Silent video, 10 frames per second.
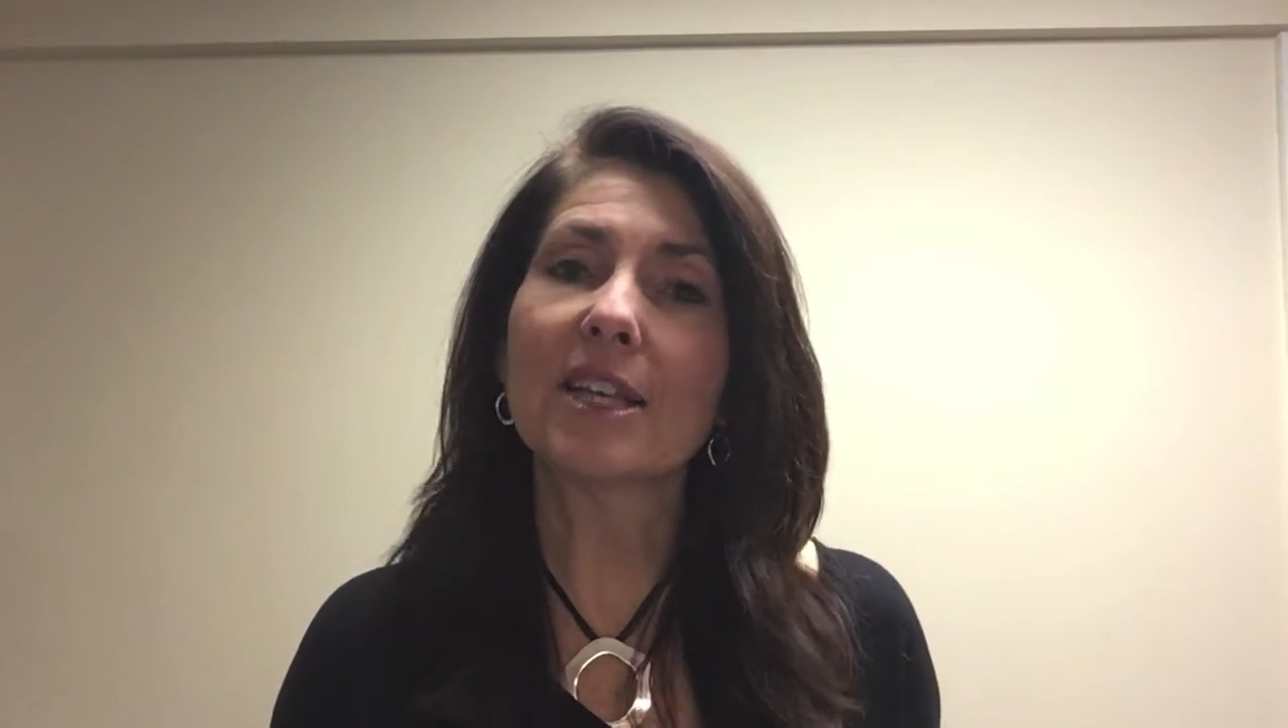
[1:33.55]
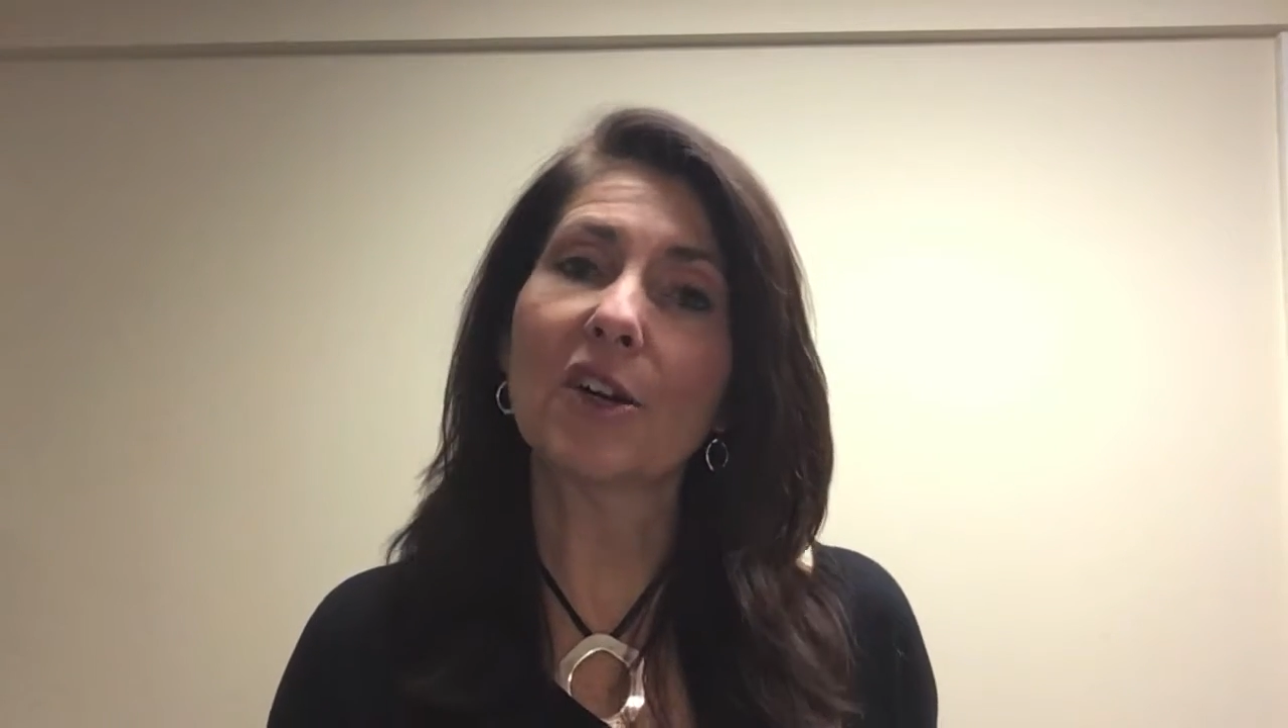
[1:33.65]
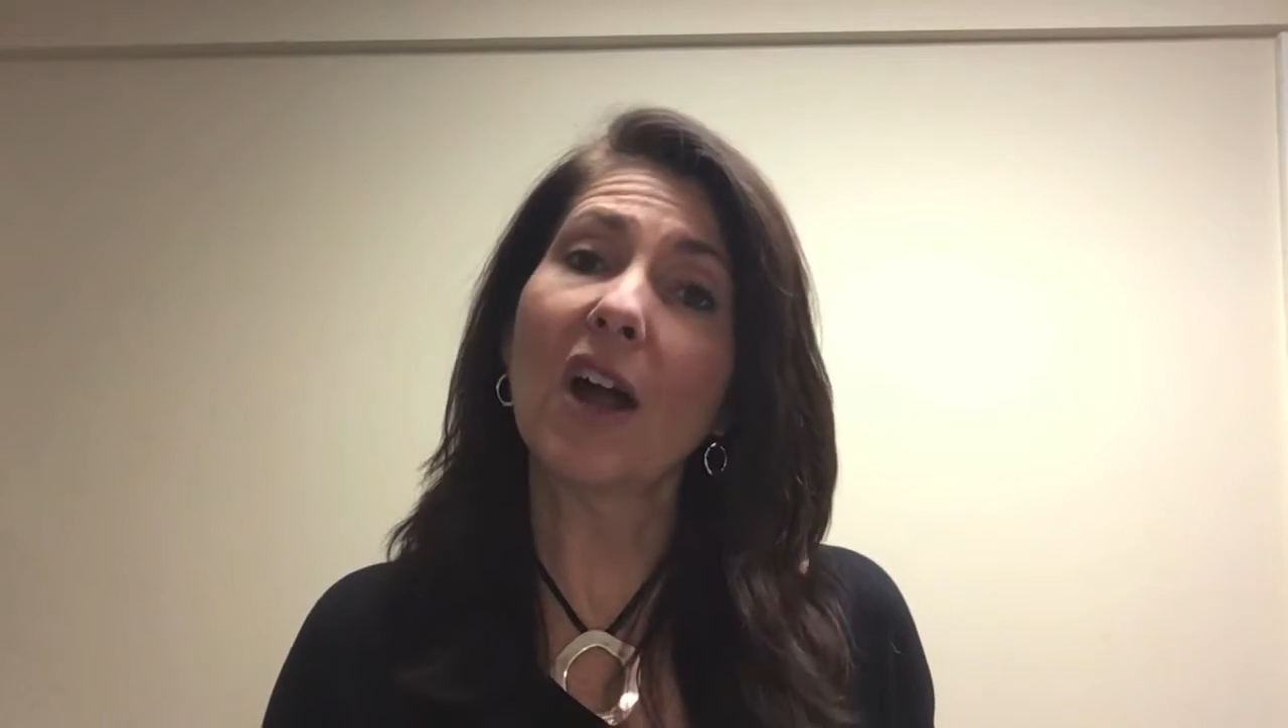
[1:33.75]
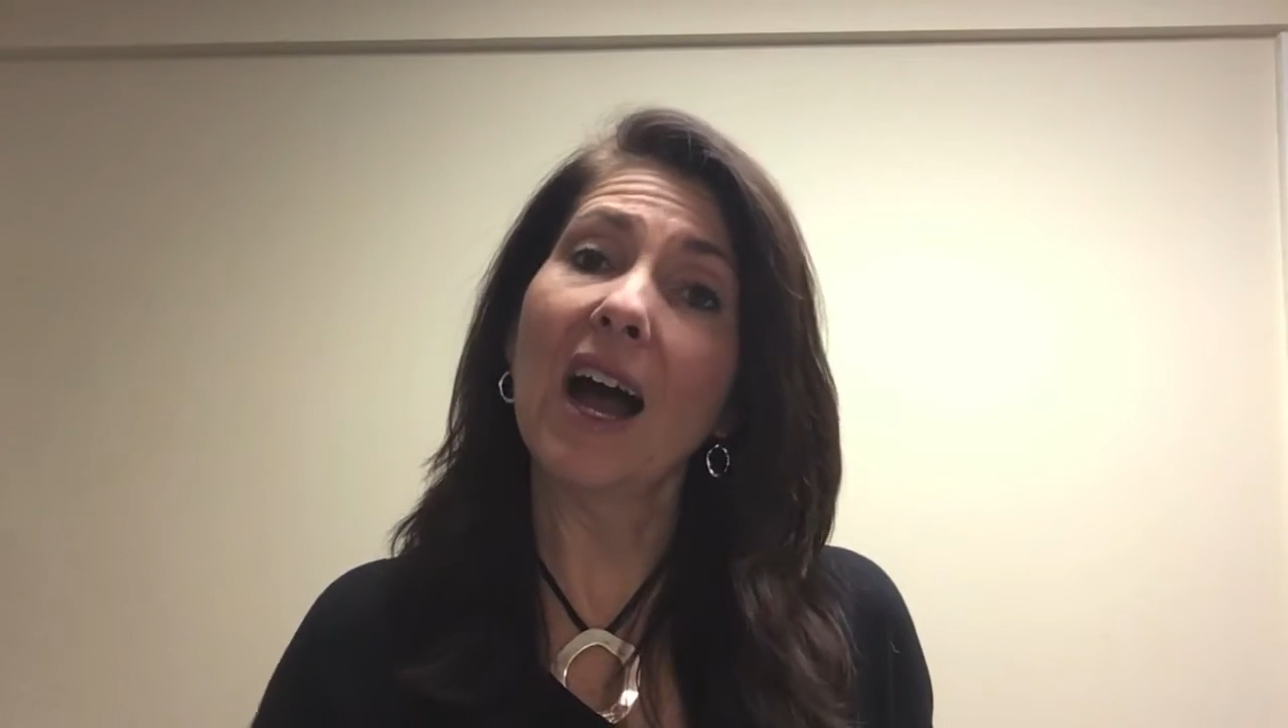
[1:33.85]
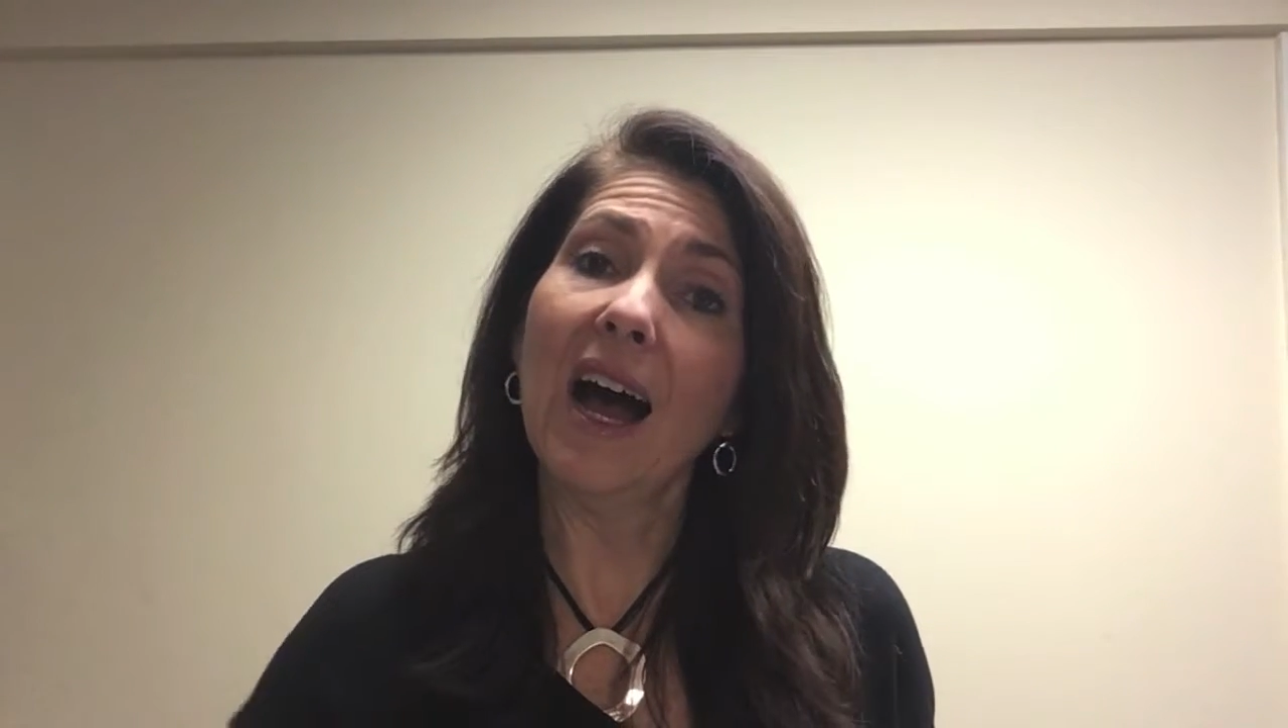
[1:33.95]
that
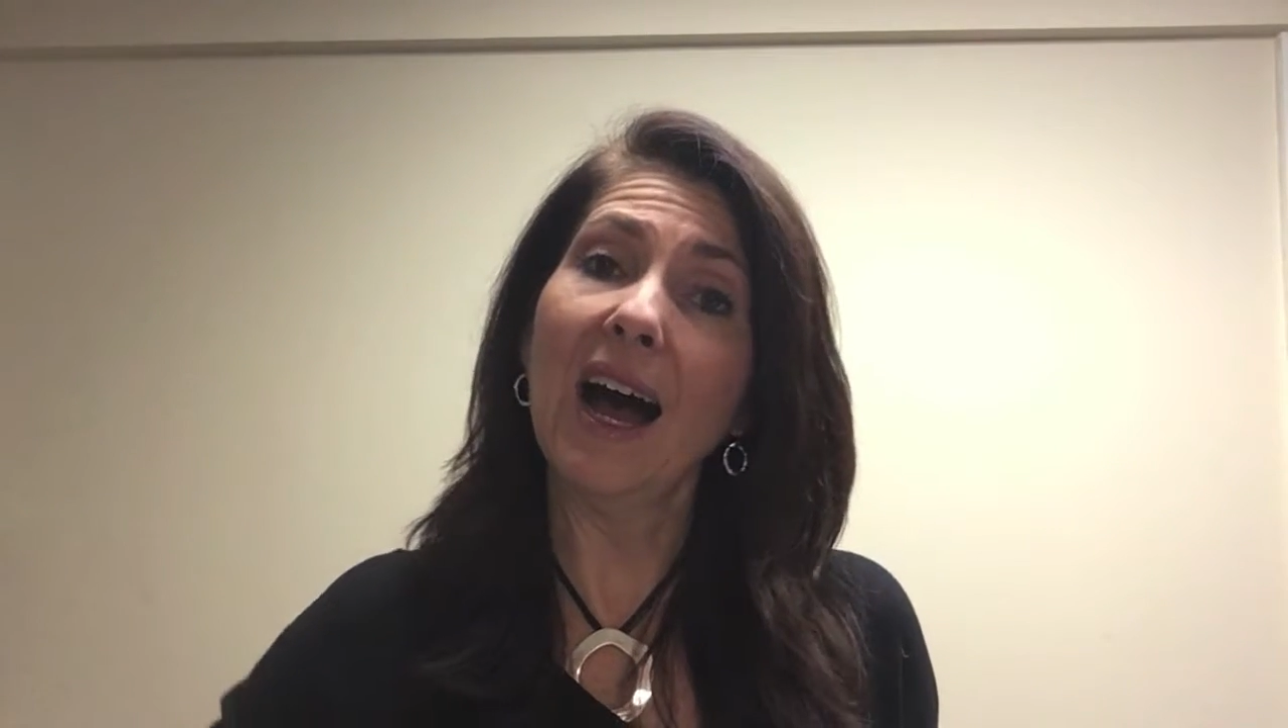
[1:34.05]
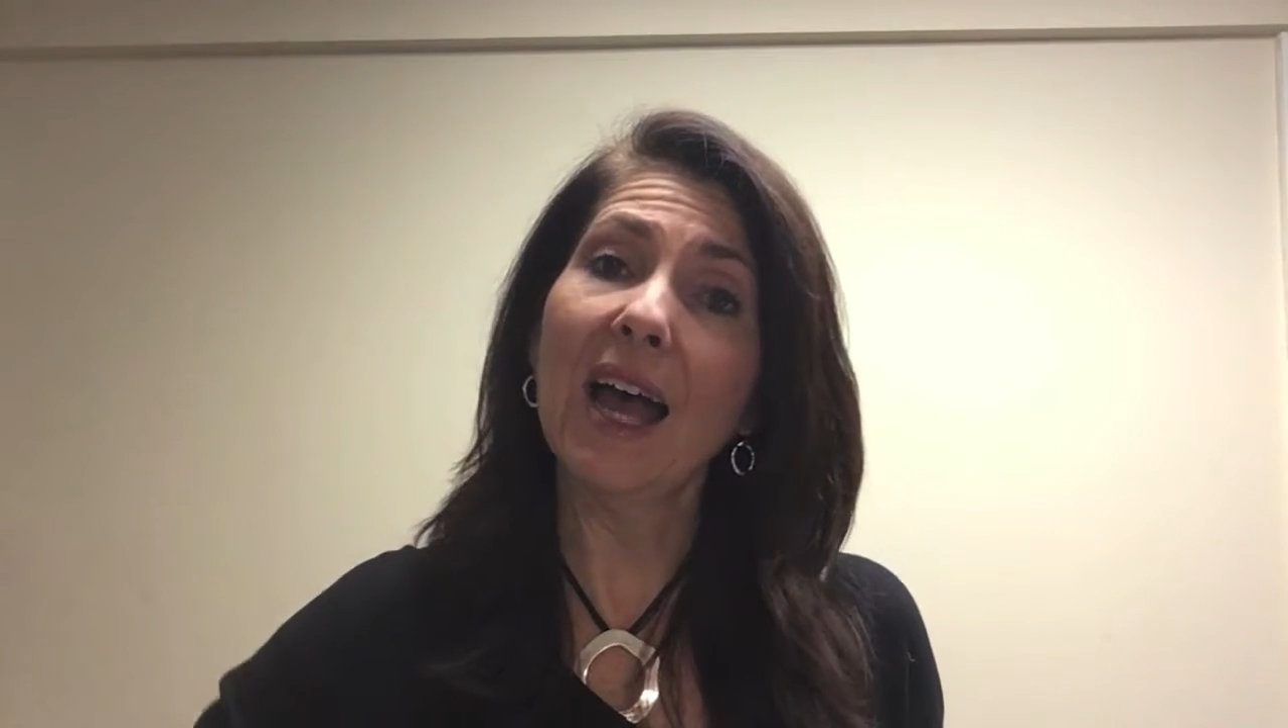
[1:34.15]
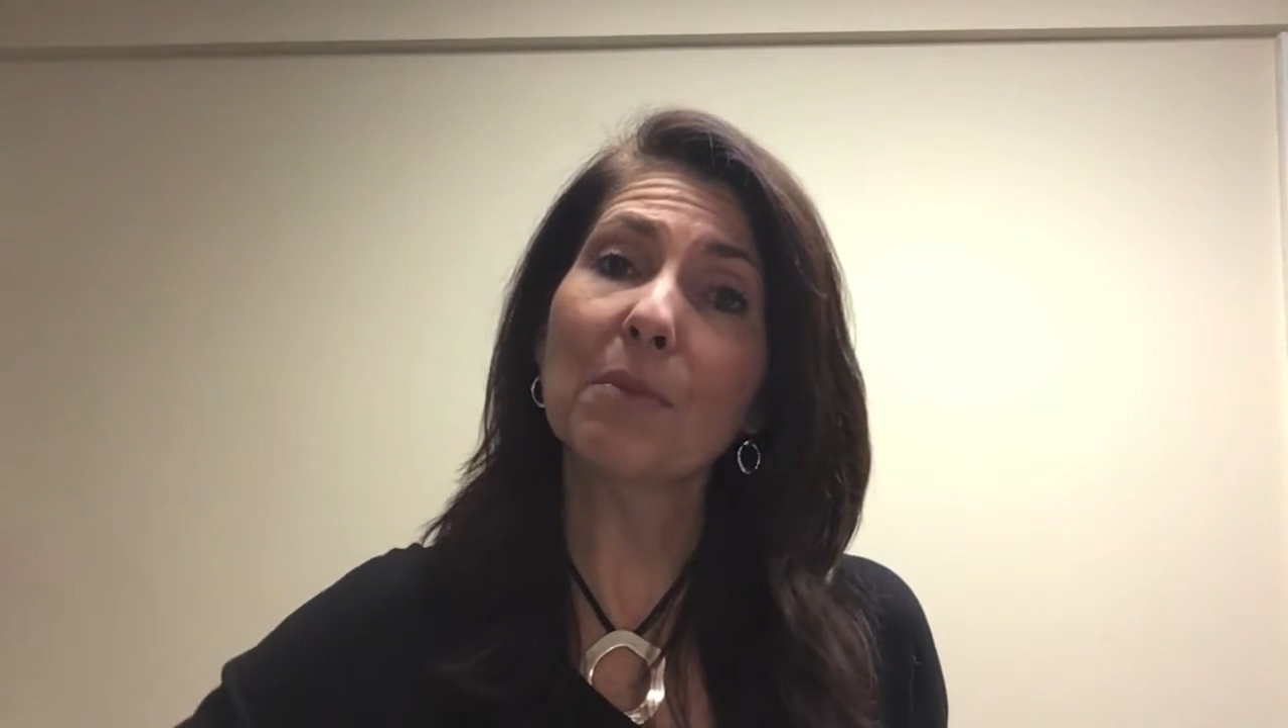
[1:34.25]
are high,